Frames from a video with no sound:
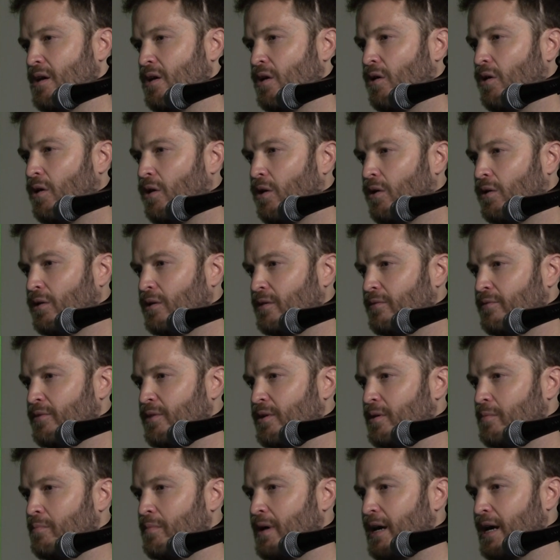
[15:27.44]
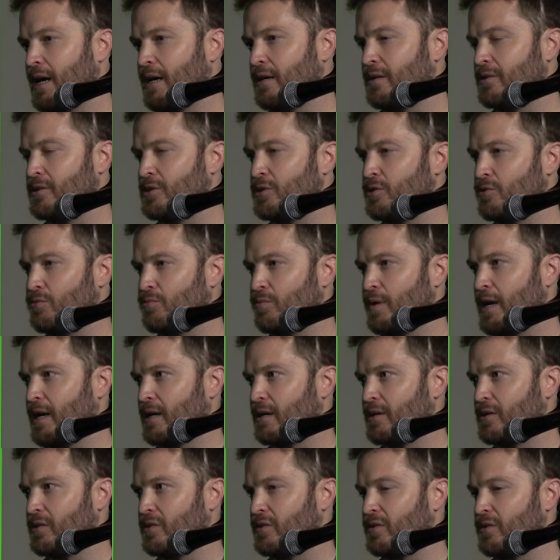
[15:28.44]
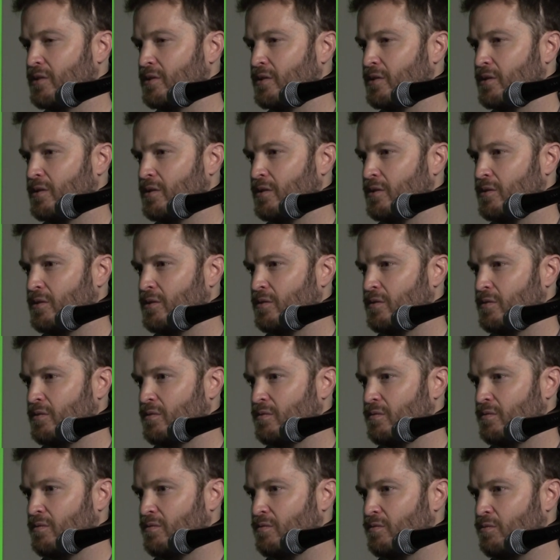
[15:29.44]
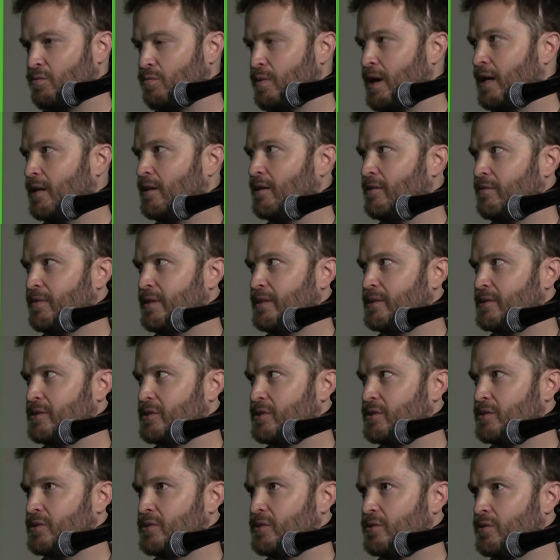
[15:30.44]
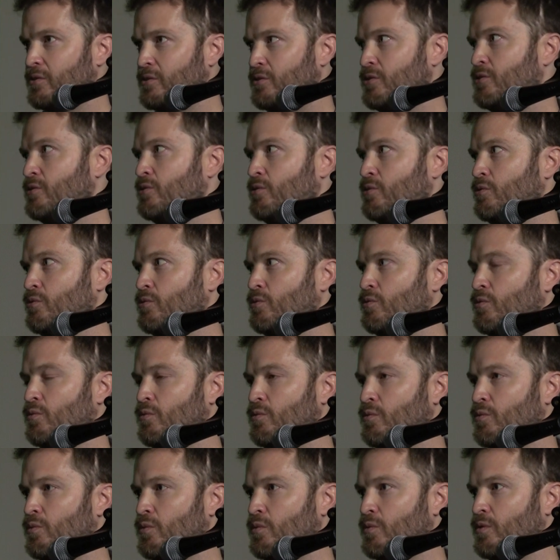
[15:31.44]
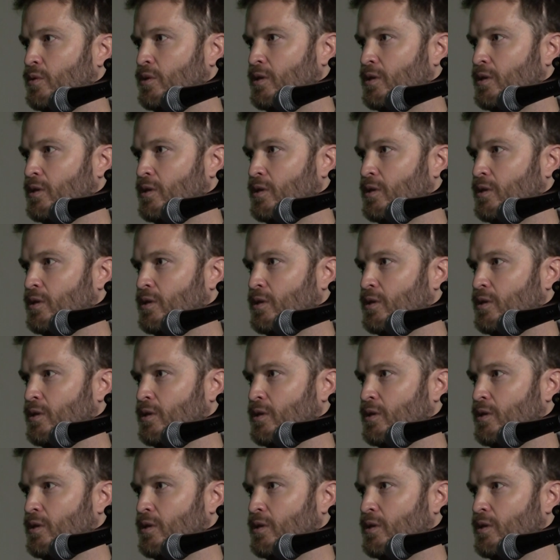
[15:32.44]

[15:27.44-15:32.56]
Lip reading: all of them had a direct relevance to